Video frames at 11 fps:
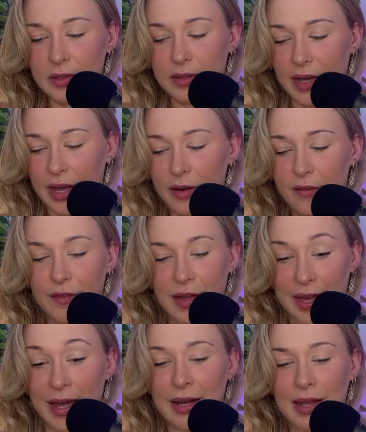to kind of,
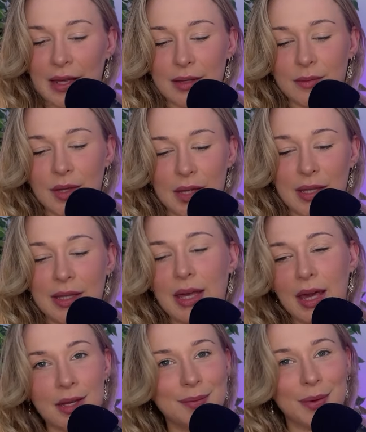again, like
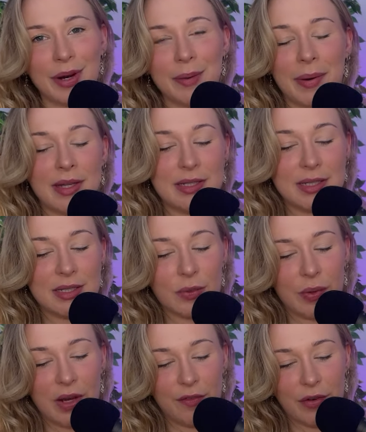gain more abundance or
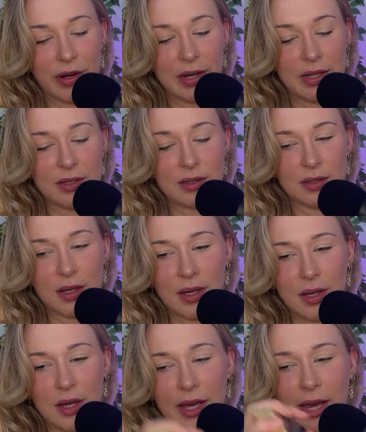whatever it is.
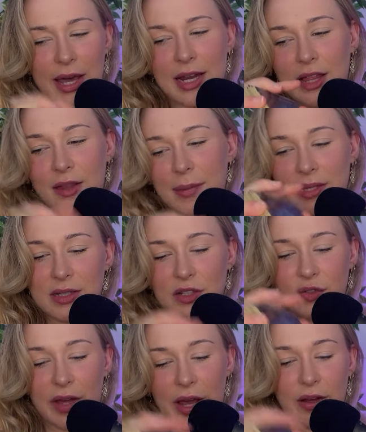Okay, any other message
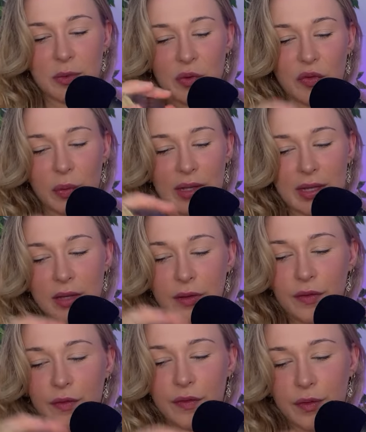for Aries before we
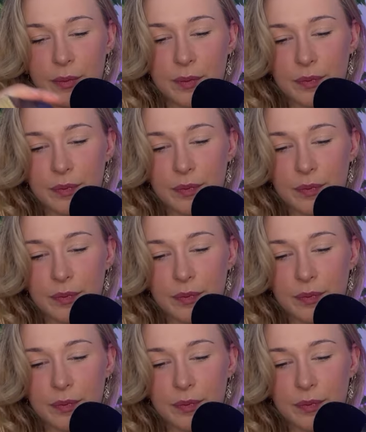leave?